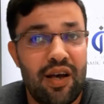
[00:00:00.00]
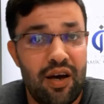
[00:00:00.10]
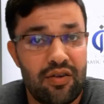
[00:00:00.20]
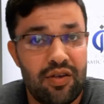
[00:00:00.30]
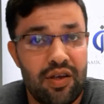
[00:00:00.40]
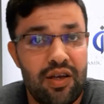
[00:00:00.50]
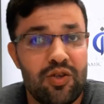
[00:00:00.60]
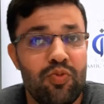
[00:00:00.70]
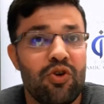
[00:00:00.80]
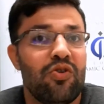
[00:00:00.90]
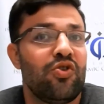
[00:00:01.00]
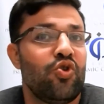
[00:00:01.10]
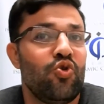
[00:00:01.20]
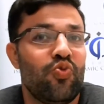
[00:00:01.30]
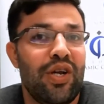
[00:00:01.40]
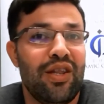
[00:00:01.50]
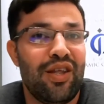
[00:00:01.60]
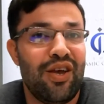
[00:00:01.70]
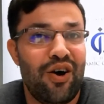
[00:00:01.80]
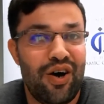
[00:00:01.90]
articles, because usually
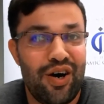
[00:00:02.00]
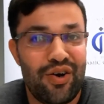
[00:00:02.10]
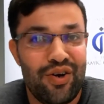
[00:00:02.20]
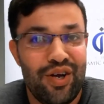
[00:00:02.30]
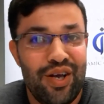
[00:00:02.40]
they are